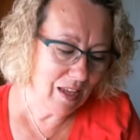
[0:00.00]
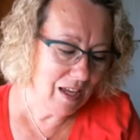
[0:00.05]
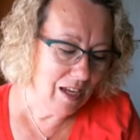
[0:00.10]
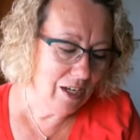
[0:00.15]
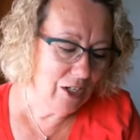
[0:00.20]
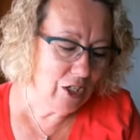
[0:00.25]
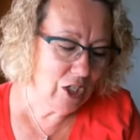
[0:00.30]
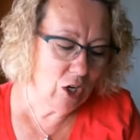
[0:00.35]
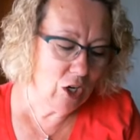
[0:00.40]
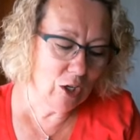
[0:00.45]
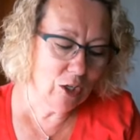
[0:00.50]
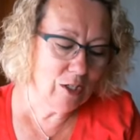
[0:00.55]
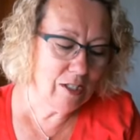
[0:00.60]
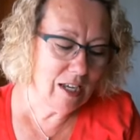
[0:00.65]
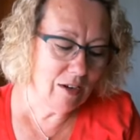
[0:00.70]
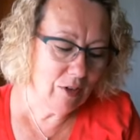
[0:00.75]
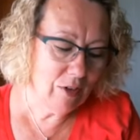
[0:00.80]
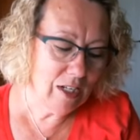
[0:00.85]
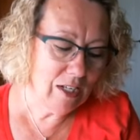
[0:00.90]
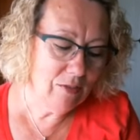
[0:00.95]
She honors
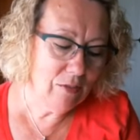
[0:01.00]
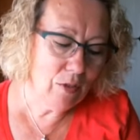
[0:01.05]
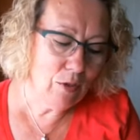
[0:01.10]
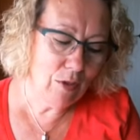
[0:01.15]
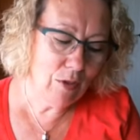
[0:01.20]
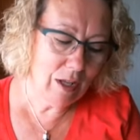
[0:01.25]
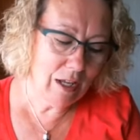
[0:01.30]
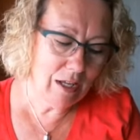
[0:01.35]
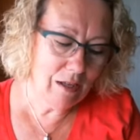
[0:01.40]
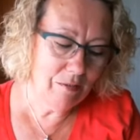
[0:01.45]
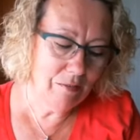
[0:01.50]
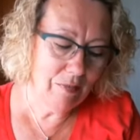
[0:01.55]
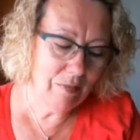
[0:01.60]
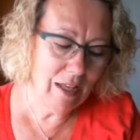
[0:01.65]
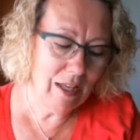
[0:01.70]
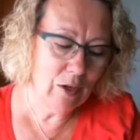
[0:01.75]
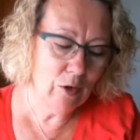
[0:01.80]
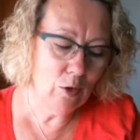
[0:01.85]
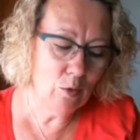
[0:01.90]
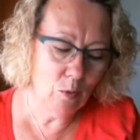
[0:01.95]
every living thing
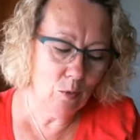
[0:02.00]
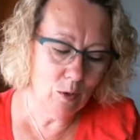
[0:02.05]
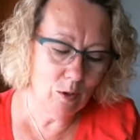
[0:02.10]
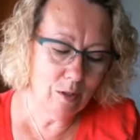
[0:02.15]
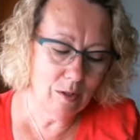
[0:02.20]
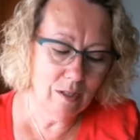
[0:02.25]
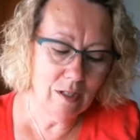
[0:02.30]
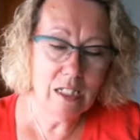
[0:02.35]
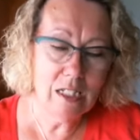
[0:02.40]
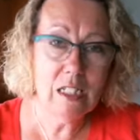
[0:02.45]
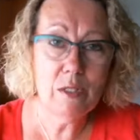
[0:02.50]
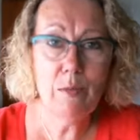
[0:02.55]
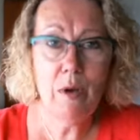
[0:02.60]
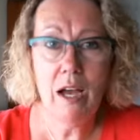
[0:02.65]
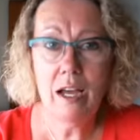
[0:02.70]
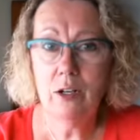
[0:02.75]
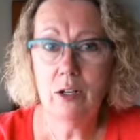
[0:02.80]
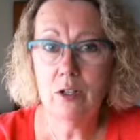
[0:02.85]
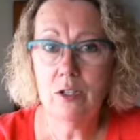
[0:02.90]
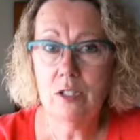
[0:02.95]
in her world:
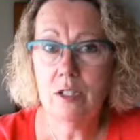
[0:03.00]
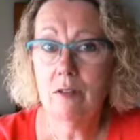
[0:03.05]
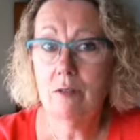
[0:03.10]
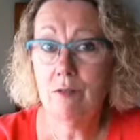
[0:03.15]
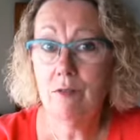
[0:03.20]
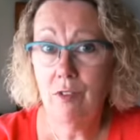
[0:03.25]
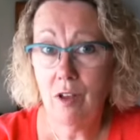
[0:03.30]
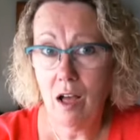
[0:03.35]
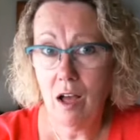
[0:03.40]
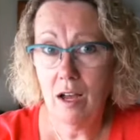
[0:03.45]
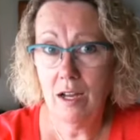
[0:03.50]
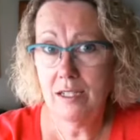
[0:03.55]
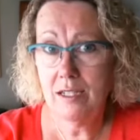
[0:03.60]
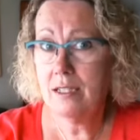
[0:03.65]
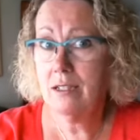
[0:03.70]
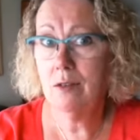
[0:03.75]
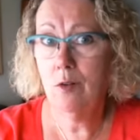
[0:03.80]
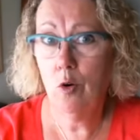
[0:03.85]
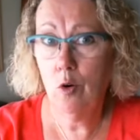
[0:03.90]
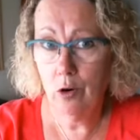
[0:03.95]
spiders,
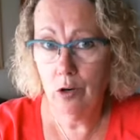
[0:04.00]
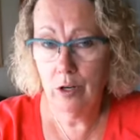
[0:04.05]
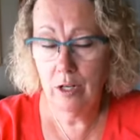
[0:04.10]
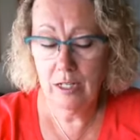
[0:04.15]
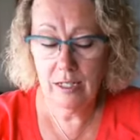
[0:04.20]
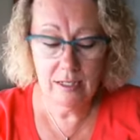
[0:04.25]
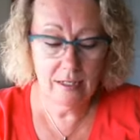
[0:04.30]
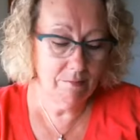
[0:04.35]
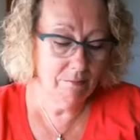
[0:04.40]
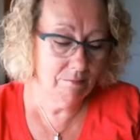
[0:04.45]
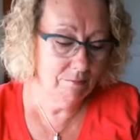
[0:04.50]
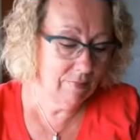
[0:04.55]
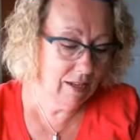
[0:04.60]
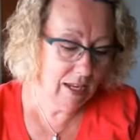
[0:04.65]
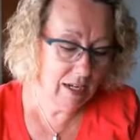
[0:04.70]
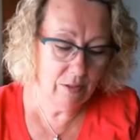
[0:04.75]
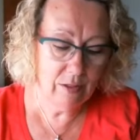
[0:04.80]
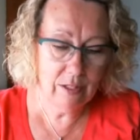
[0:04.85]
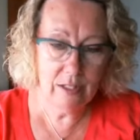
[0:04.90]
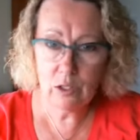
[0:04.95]
flies, hornets,
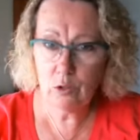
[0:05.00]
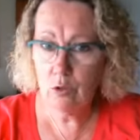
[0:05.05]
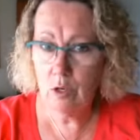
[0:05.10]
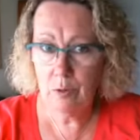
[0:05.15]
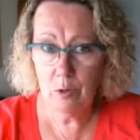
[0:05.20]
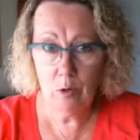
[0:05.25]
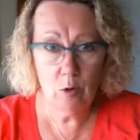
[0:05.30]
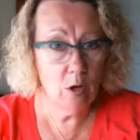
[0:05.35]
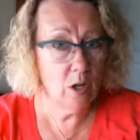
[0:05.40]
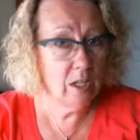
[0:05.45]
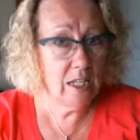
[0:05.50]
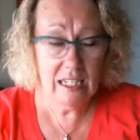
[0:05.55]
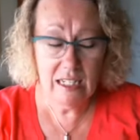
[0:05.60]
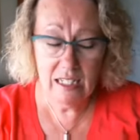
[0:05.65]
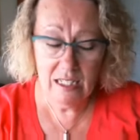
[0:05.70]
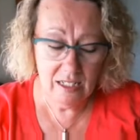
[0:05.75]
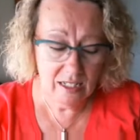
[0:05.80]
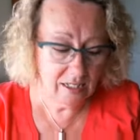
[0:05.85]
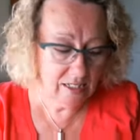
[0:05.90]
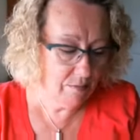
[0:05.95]
anything that's creepy crawly,
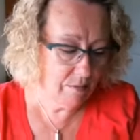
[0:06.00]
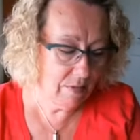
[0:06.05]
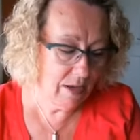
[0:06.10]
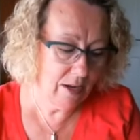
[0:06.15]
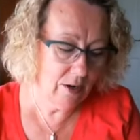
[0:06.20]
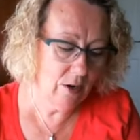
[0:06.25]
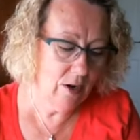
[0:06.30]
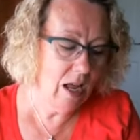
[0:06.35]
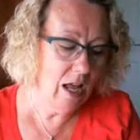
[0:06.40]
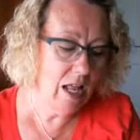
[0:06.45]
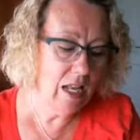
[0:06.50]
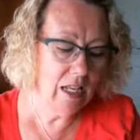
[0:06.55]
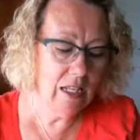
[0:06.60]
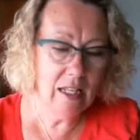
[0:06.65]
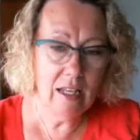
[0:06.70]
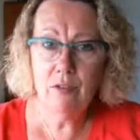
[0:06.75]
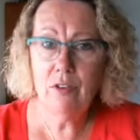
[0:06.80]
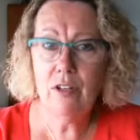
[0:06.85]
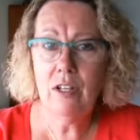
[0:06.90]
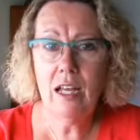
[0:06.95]
doesn't matter.
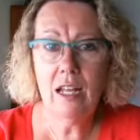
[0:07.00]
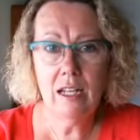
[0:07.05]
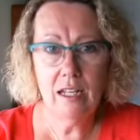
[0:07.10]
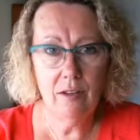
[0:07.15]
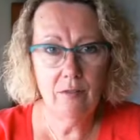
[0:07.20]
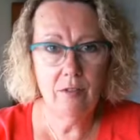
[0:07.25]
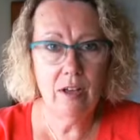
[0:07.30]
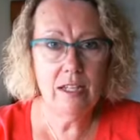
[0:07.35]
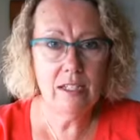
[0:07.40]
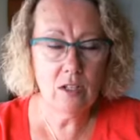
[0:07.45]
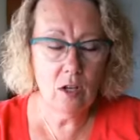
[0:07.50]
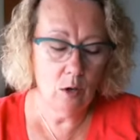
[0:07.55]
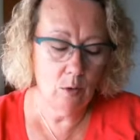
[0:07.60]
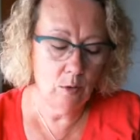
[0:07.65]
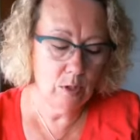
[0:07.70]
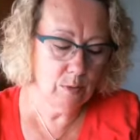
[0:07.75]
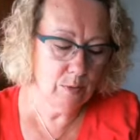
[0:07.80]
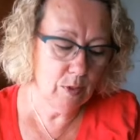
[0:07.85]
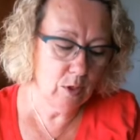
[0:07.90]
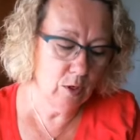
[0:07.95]
Live and let live has
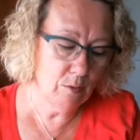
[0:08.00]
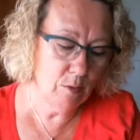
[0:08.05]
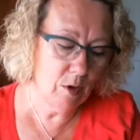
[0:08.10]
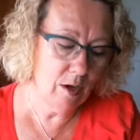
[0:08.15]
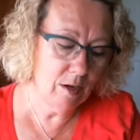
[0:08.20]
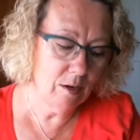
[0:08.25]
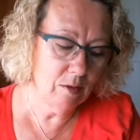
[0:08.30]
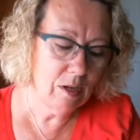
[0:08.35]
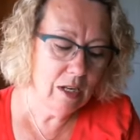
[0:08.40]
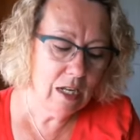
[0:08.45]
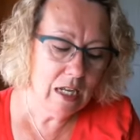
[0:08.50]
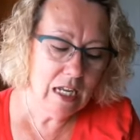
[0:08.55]
always been her motto.